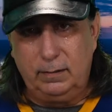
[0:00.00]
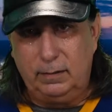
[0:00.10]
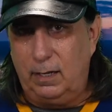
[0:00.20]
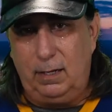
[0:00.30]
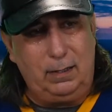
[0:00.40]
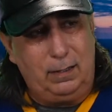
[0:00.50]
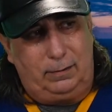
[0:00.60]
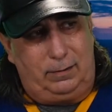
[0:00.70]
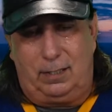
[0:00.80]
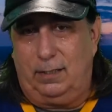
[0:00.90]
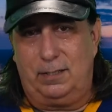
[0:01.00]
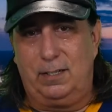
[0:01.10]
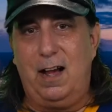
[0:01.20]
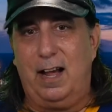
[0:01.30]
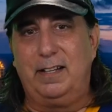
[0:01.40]
It's just
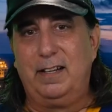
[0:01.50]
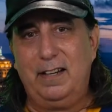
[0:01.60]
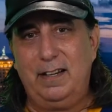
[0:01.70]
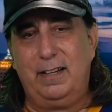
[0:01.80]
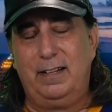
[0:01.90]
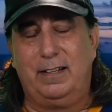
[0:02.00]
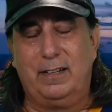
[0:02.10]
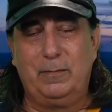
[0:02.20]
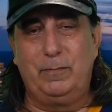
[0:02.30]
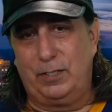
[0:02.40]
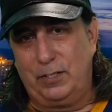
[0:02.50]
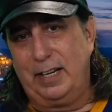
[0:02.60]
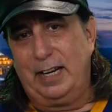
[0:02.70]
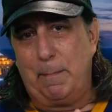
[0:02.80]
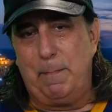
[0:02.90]
not, you know? So I'm
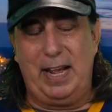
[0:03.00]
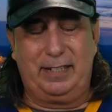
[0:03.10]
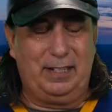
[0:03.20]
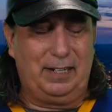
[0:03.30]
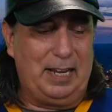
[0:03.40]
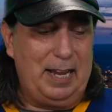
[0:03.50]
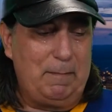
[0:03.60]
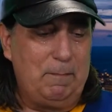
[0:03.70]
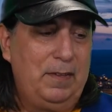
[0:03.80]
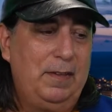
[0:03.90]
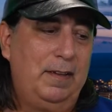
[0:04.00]
going to get back to the game